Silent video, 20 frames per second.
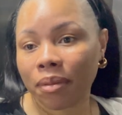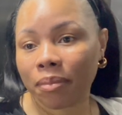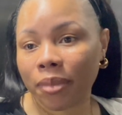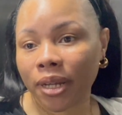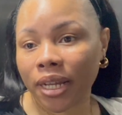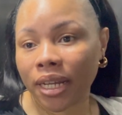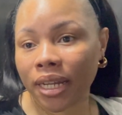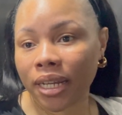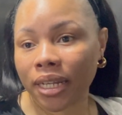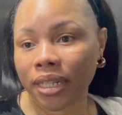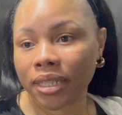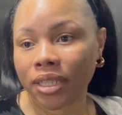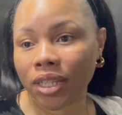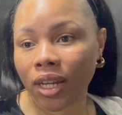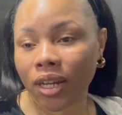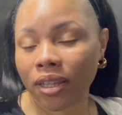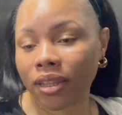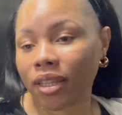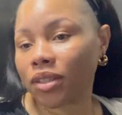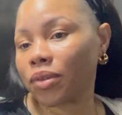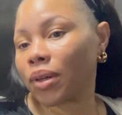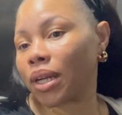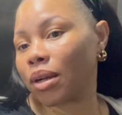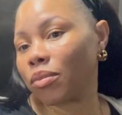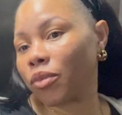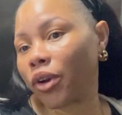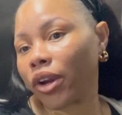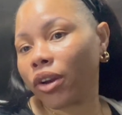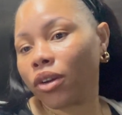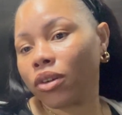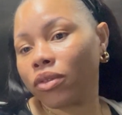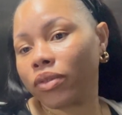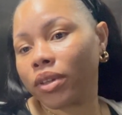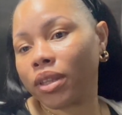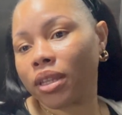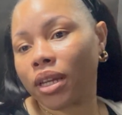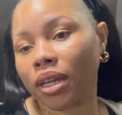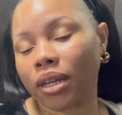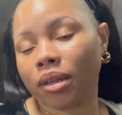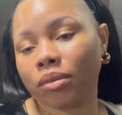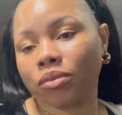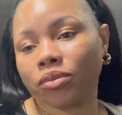But yeah, that's what I'm wearing over there.